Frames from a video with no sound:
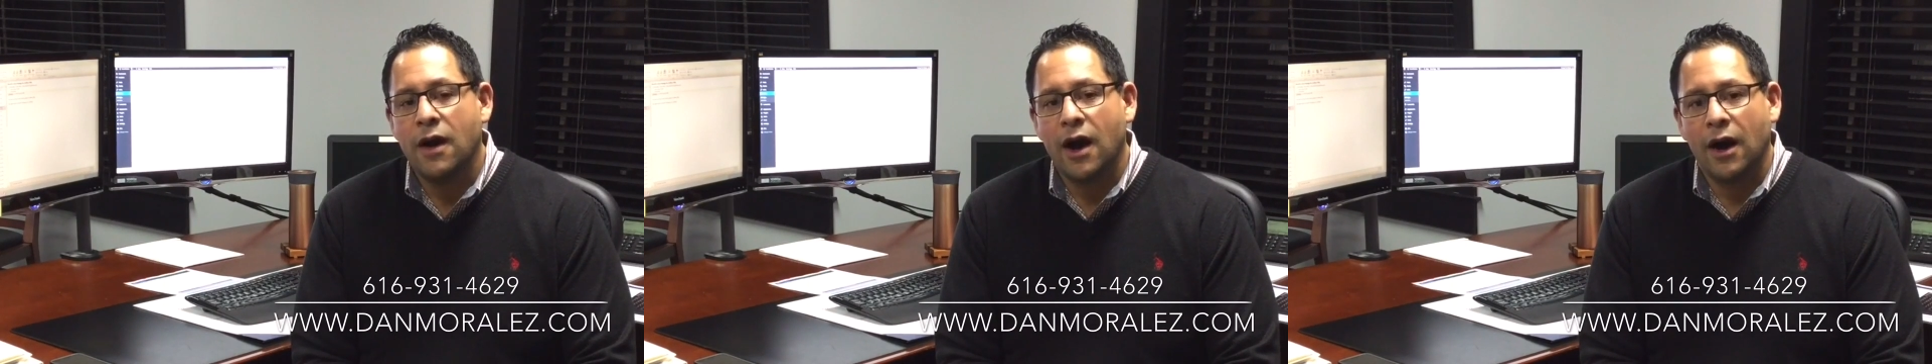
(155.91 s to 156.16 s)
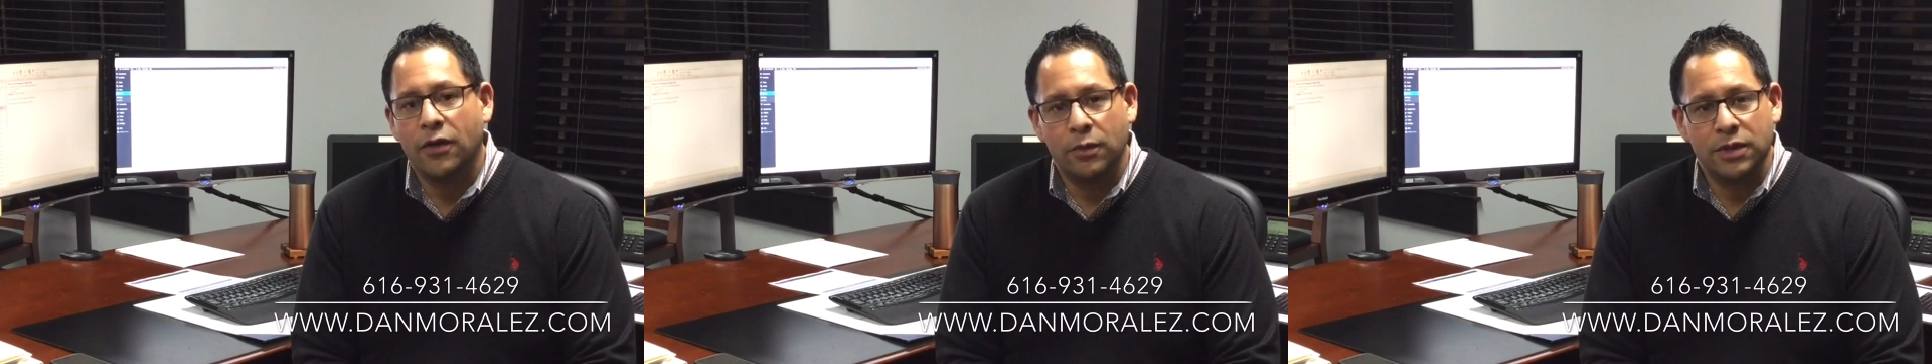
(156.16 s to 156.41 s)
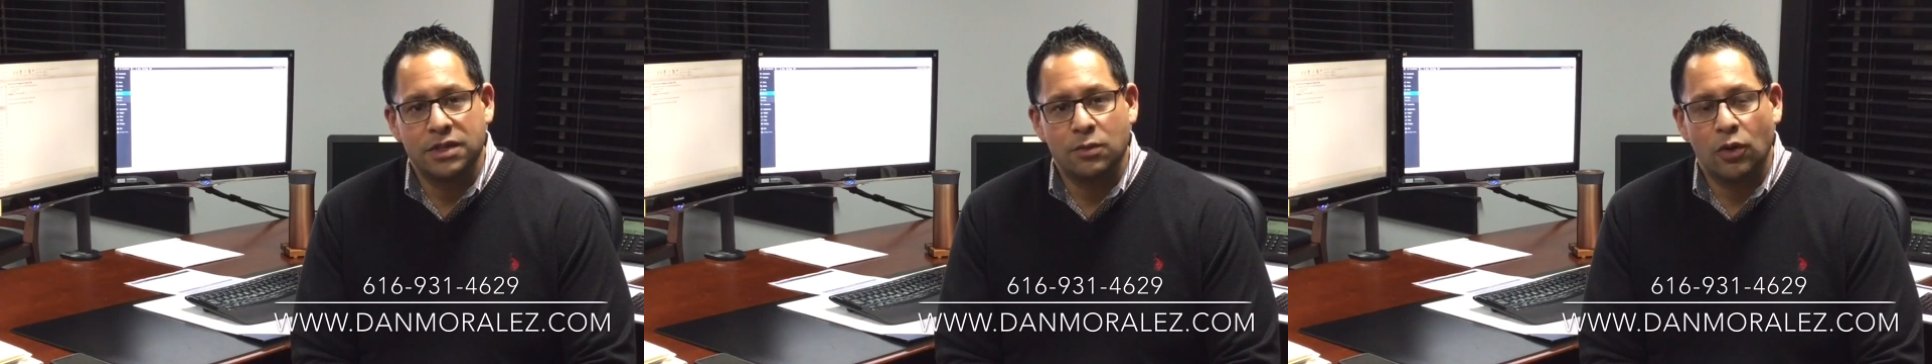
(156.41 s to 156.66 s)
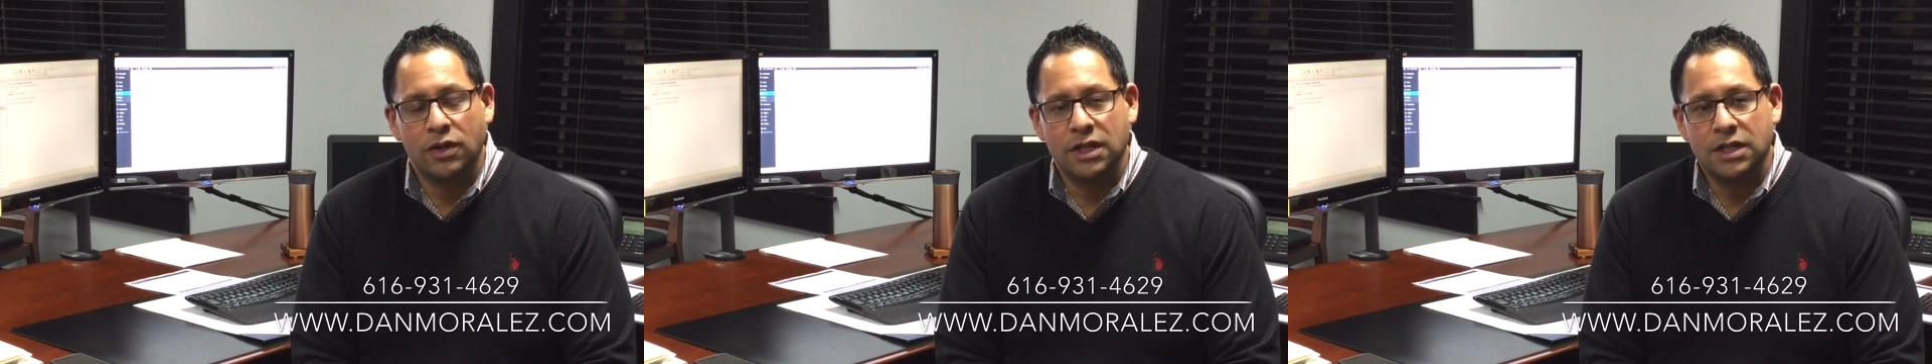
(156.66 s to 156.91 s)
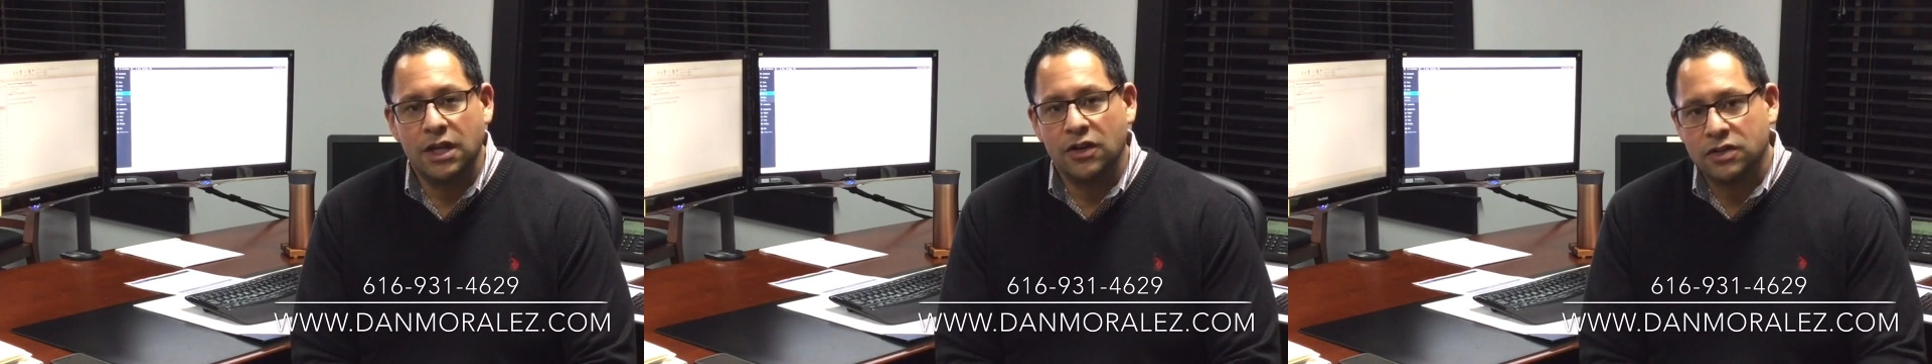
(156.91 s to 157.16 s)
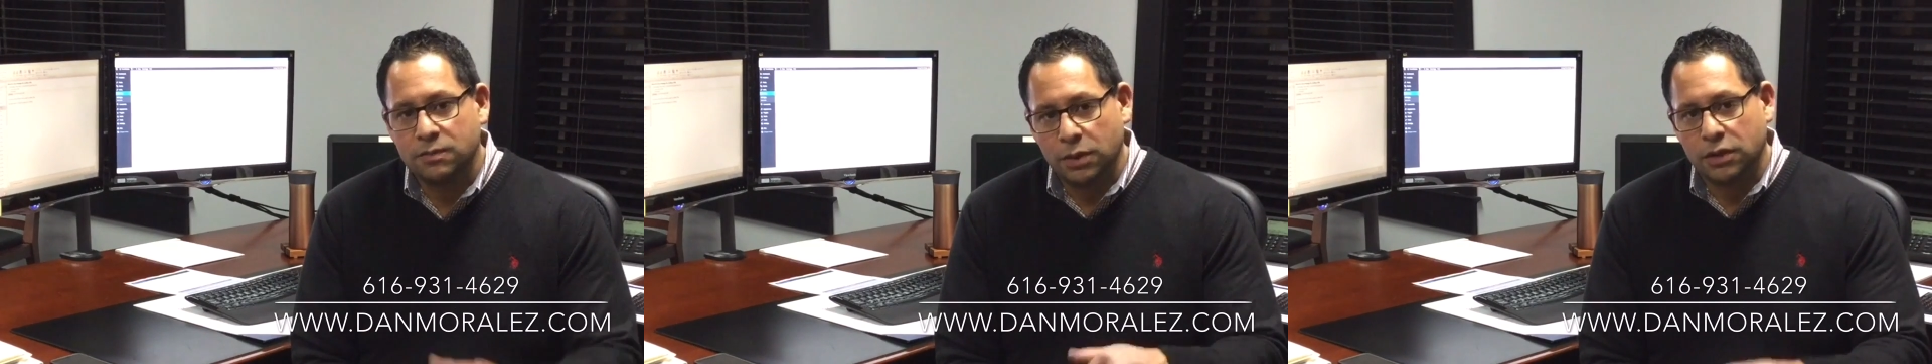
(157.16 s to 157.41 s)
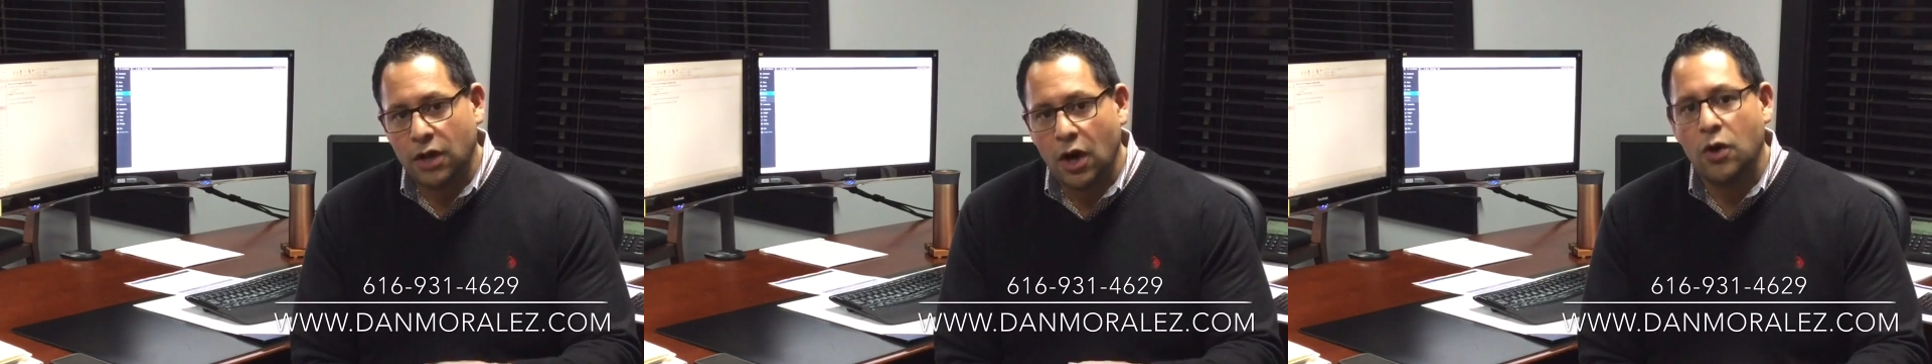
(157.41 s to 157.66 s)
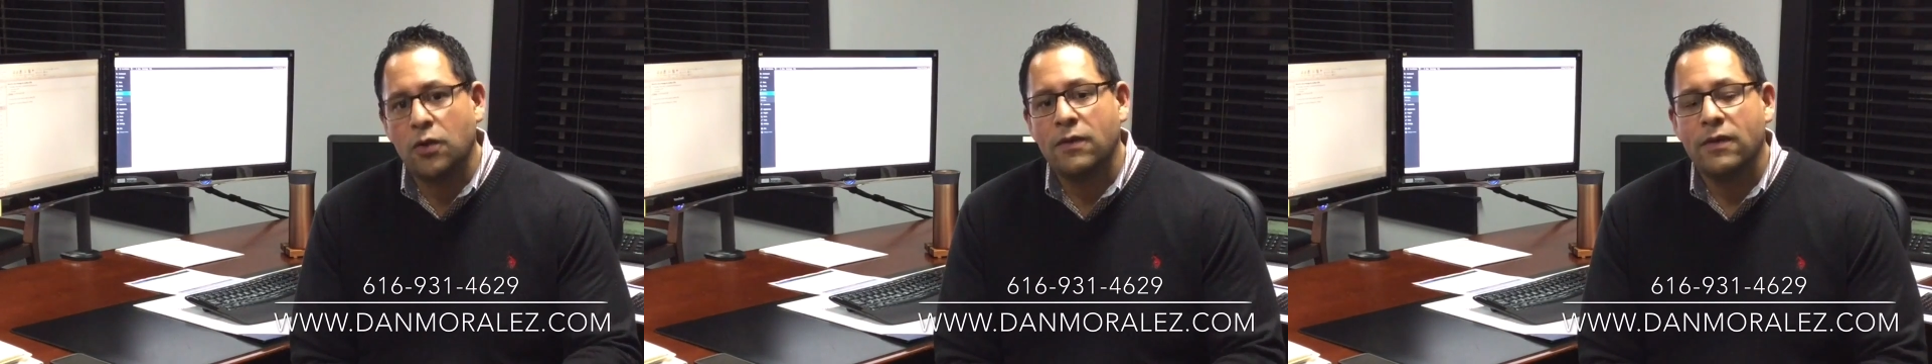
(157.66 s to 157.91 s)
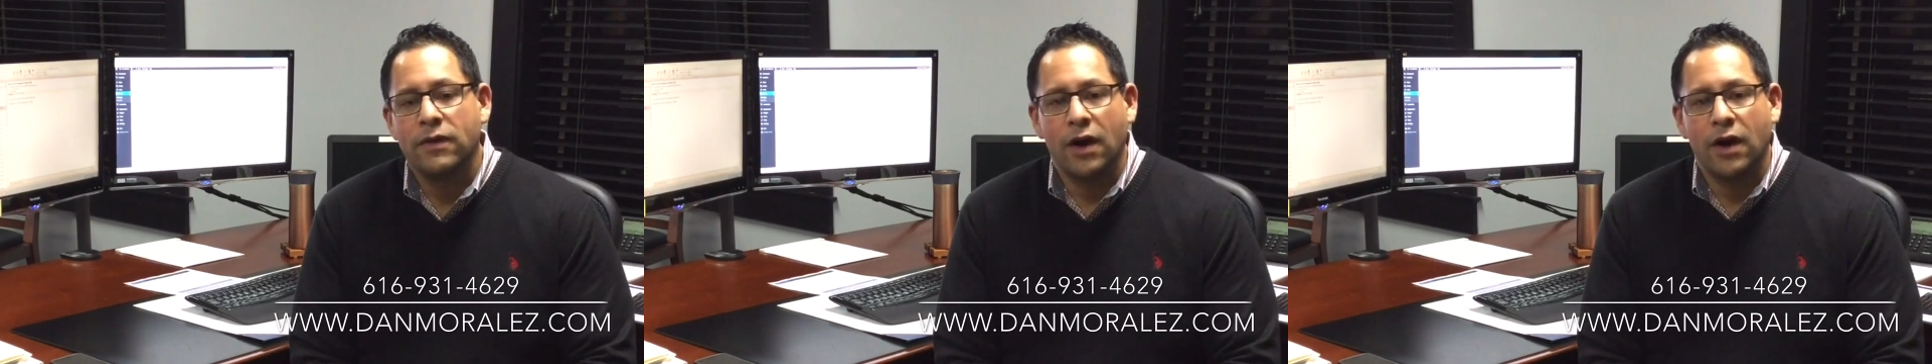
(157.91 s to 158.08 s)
There'll be some more details below.